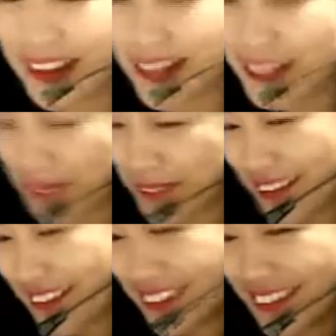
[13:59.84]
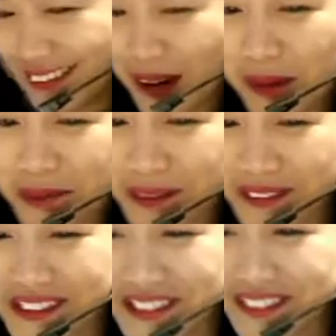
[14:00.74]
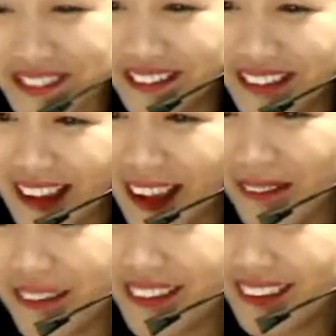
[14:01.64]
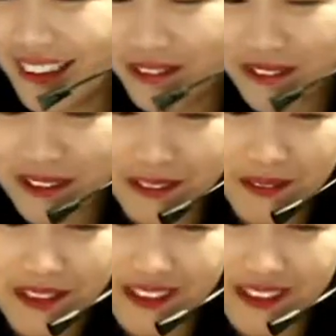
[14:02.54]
not with robots. I wanna live with